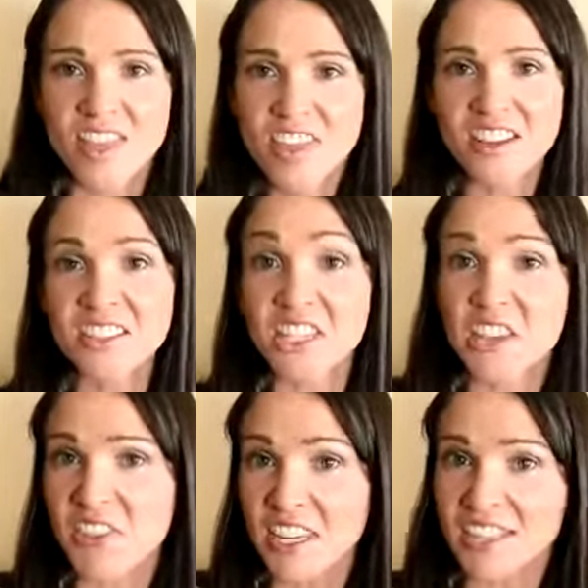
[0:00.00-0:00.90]

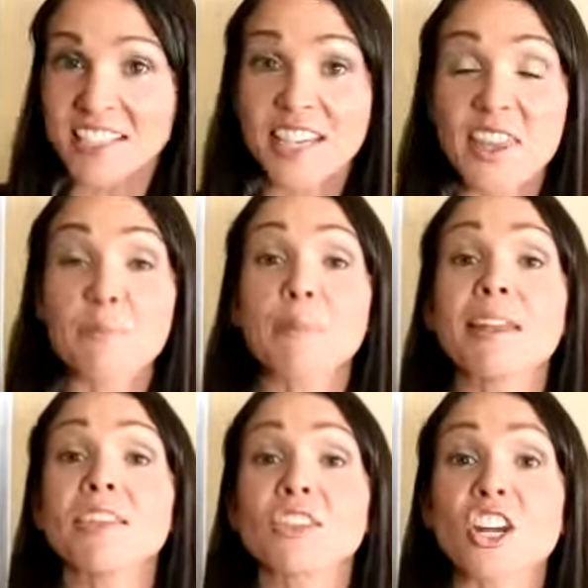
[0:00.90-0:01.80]
Thanksgiving is the day that
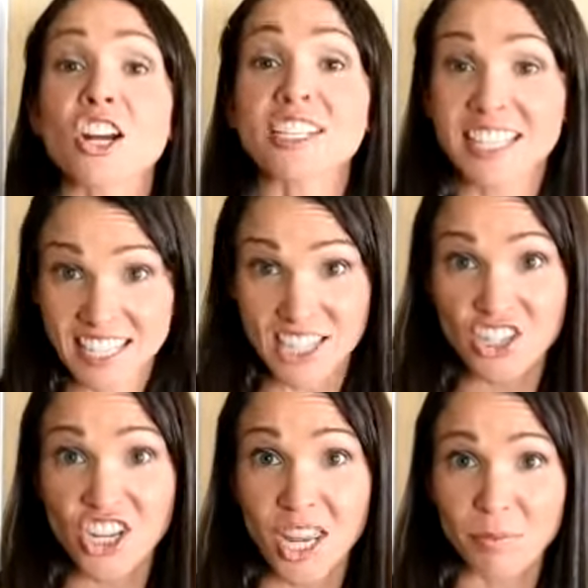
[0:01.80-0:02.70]
men start to get in
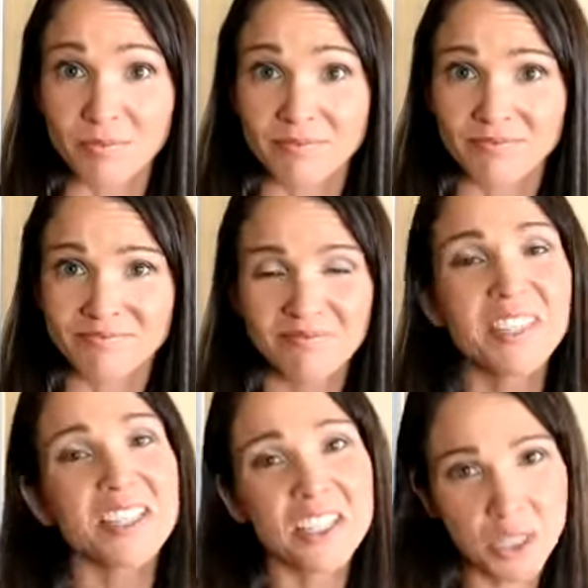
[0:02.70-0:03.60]
shape
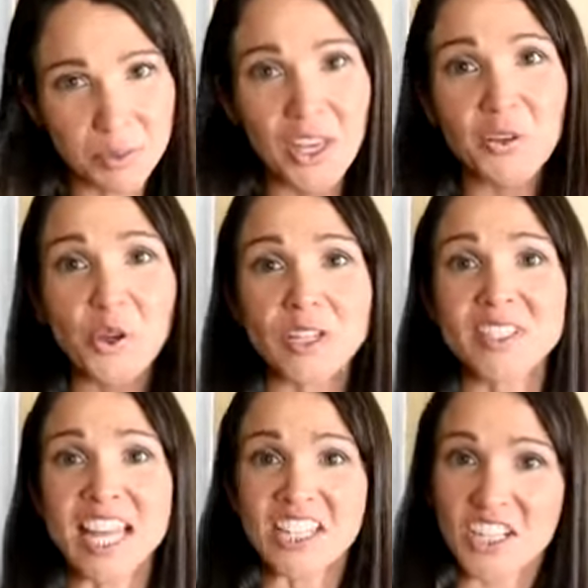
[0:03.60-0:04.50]
to play the role of
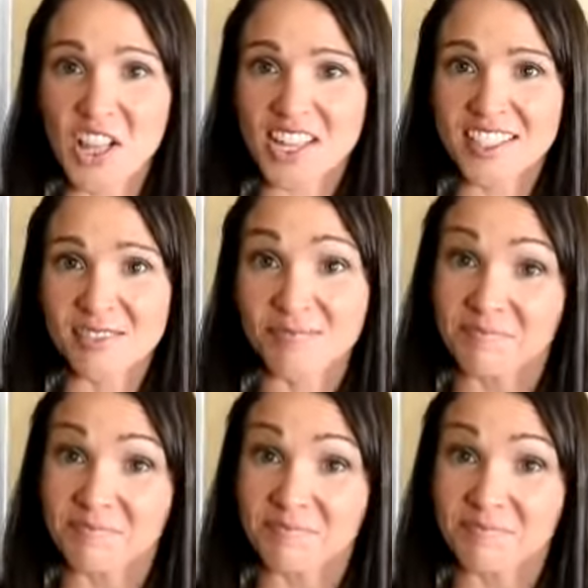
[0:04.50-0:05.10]
Santa Claus.